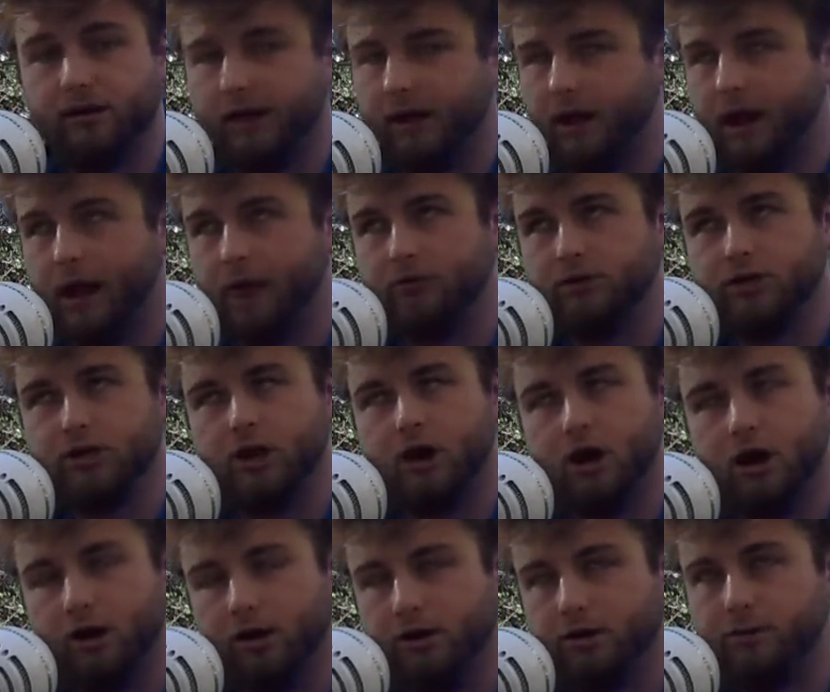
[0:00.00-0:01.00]
Like I was
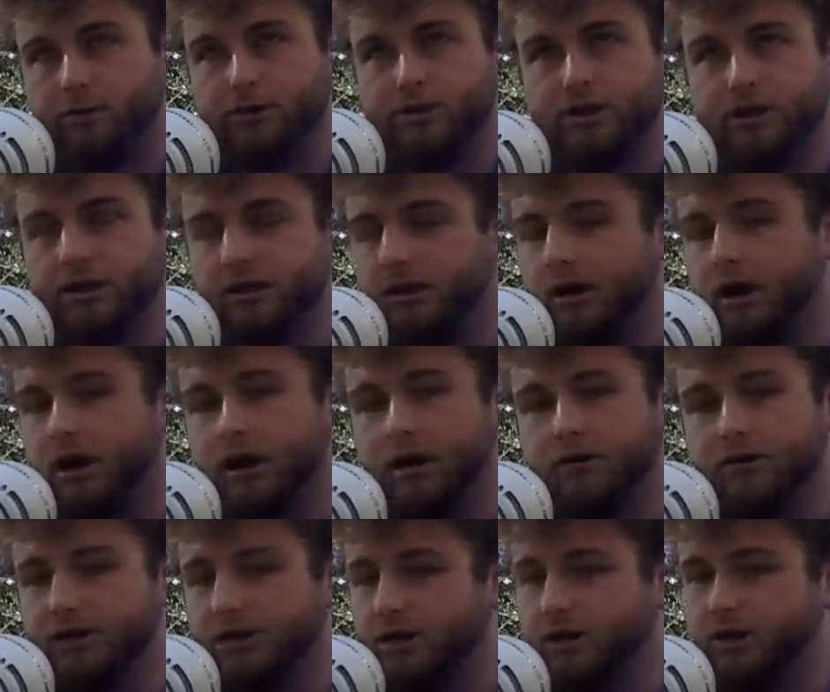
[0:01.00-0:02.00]
100% done. I
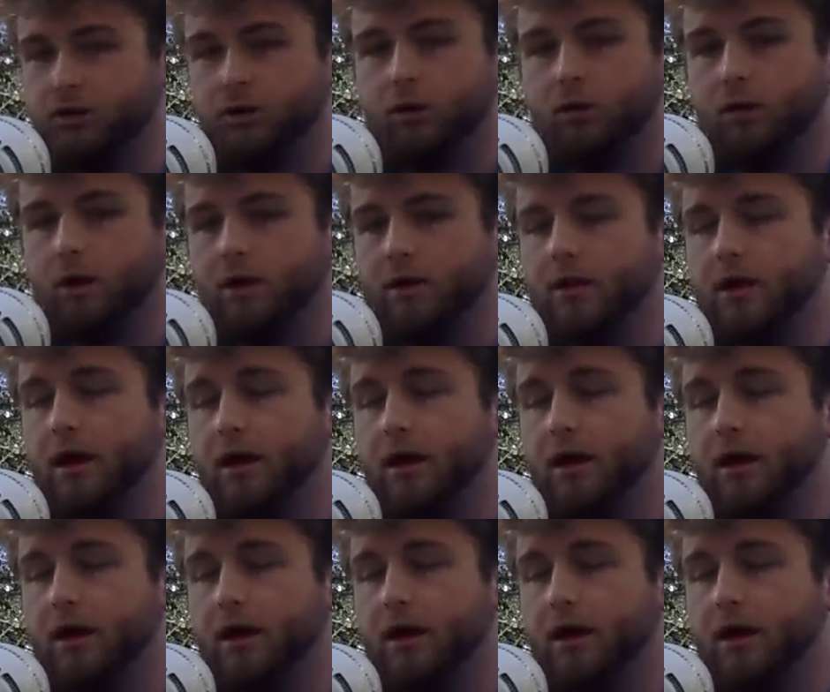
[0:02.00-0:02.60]
was like, you know what?